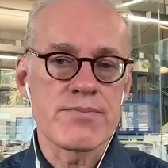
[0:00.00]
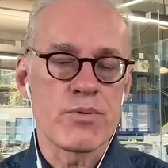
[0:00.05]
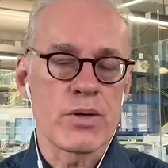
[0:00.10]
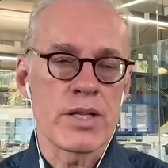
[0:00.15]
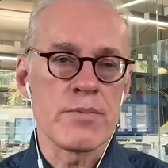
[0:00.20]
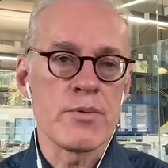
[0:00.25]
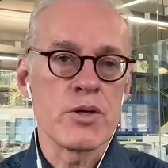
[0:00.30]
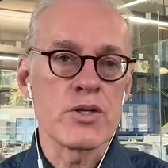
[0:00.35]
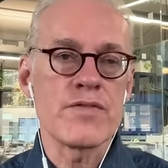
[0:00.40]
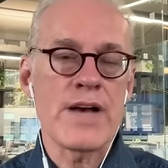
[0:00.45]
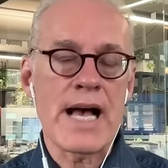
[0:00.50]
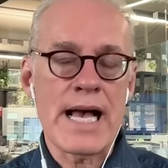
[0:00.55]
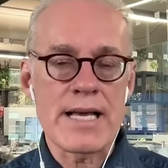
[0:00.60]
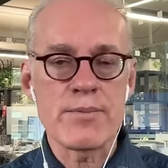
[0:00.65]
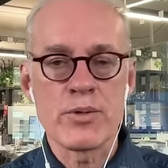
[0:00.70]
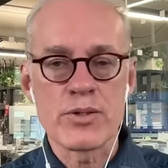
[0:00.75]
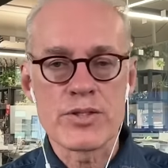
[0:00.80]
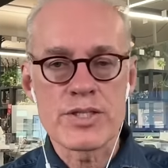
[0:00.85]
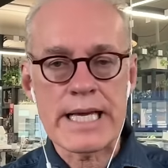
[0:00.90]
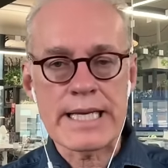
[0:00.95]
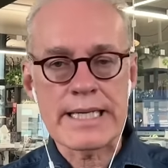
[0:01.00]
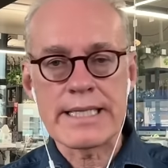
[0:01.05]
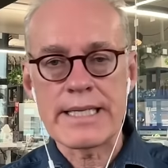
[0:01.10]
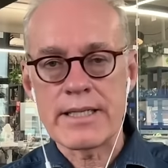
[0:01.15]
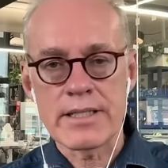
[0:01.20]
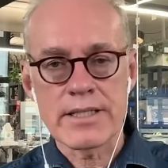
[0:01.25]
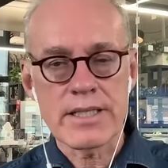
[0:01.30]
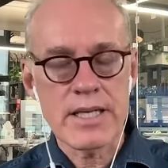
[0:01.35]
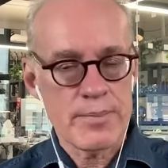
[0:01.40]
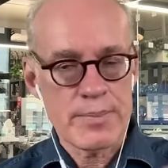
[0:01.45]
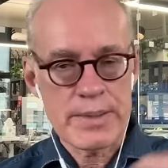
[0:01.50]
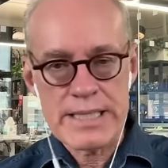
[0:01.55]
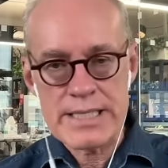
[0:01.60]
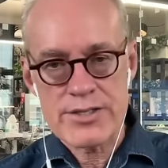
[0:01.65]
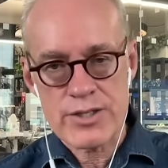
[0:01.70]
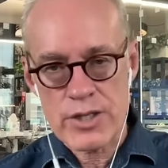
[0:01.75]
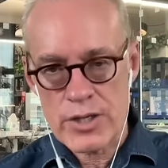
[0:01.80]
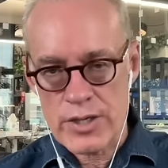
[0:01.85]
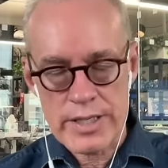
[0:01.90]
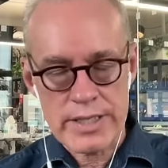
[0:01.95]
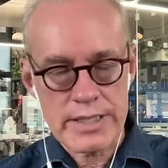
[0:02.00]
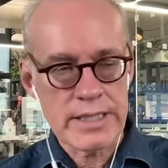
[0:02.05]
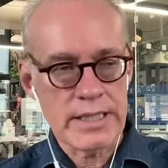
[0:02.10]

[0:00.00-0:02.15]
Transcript: one of the most valuable psychedelic companies started in